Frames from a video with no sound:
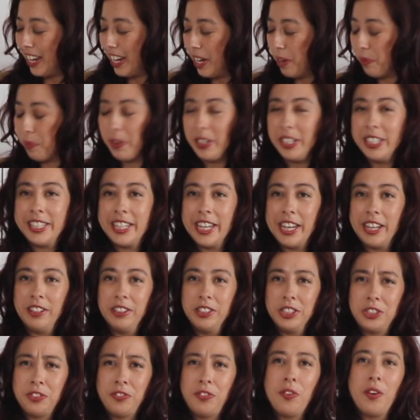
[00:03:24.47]
It
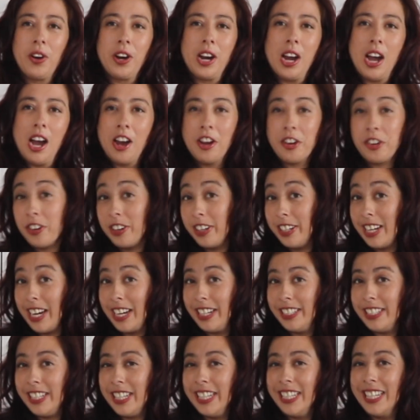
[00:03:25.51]
retails for
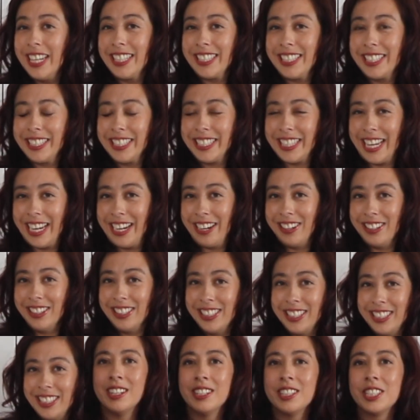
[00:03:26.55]
119 at the sale.
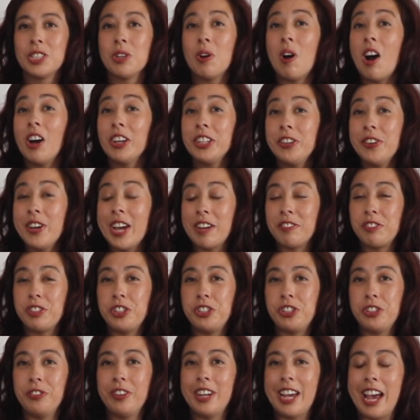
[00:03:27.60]
So all you have
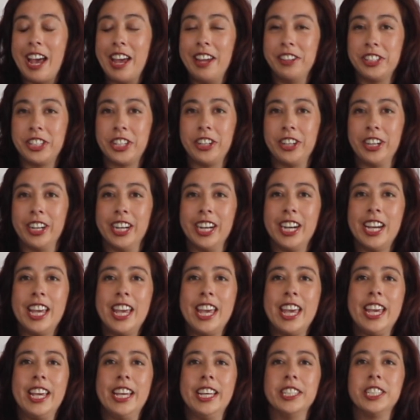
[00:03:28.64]
to do to enter
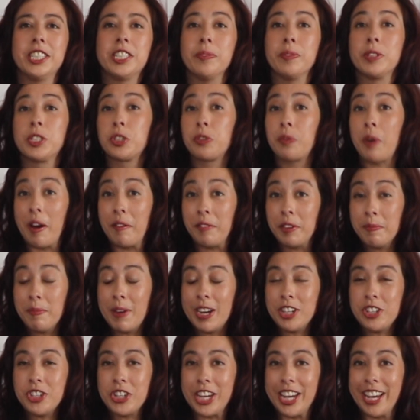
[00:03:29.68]
is subscribe to
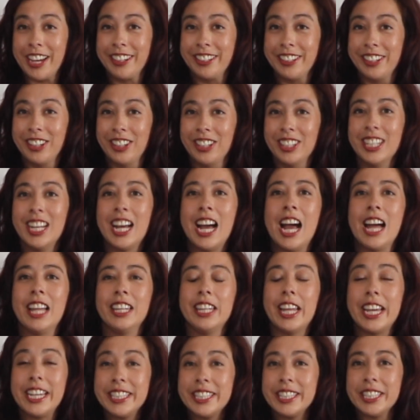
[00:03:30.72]
my channel,
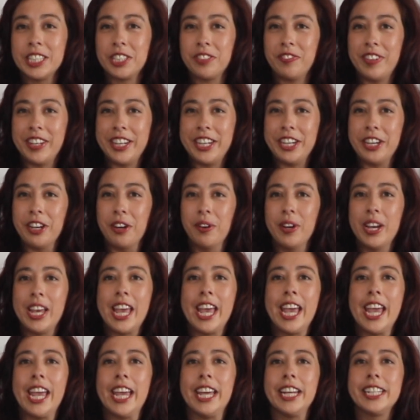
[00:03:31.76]
like this video,
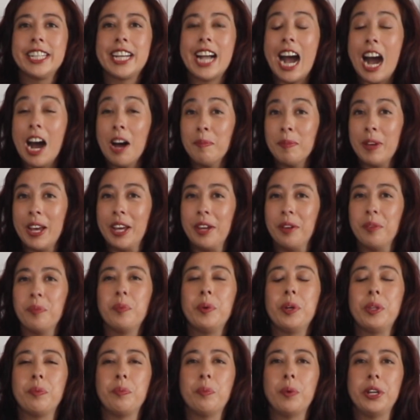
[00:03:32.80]
and comment
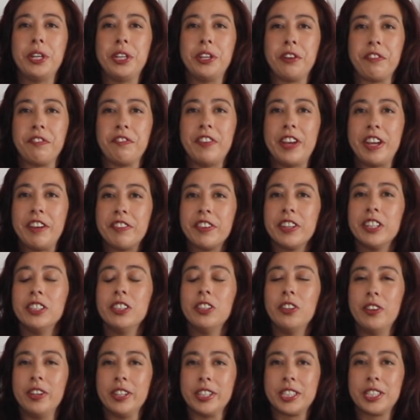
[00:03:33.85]
with one of your favorite
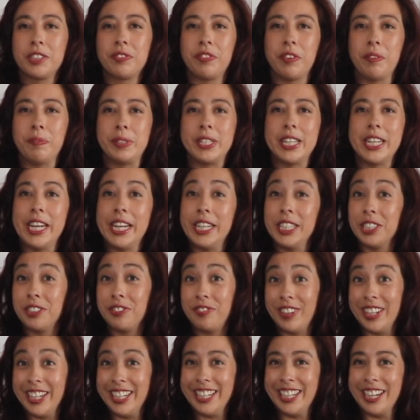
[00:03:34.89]
looks from today's
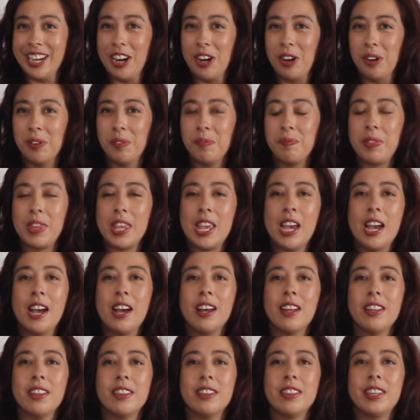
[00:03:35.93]
video.
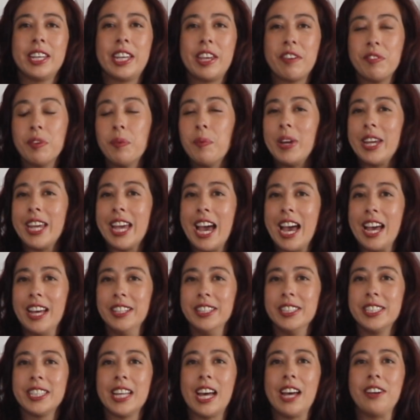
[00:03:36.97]
The giveaway
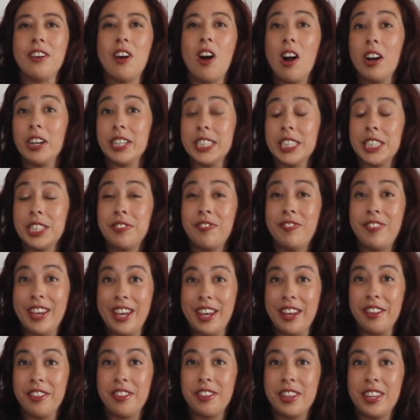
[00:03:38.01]
ends on August
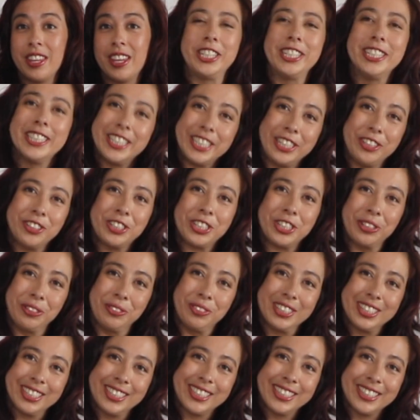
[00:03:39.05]
5th. And see you soon.